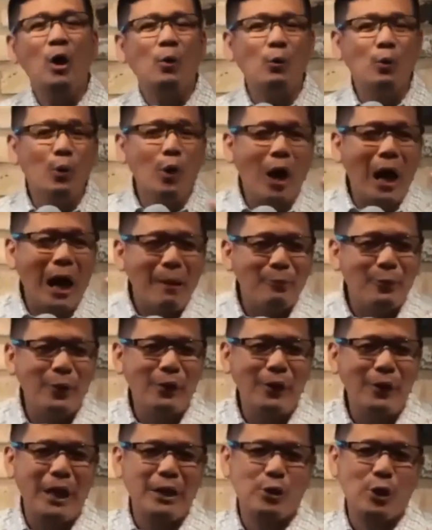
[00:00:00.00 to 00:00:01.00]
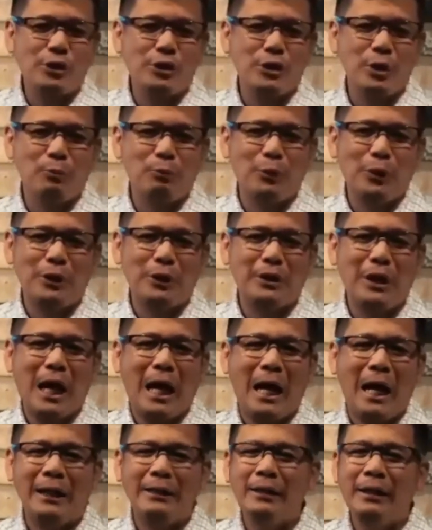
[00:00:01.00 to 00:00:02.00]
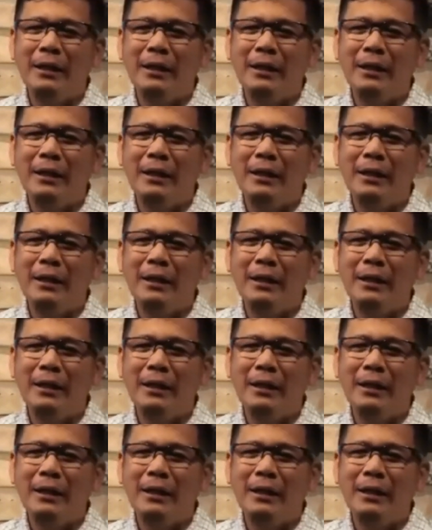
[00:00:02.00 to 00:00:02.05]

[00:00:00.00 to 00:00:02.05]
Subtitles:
who have relationship with God,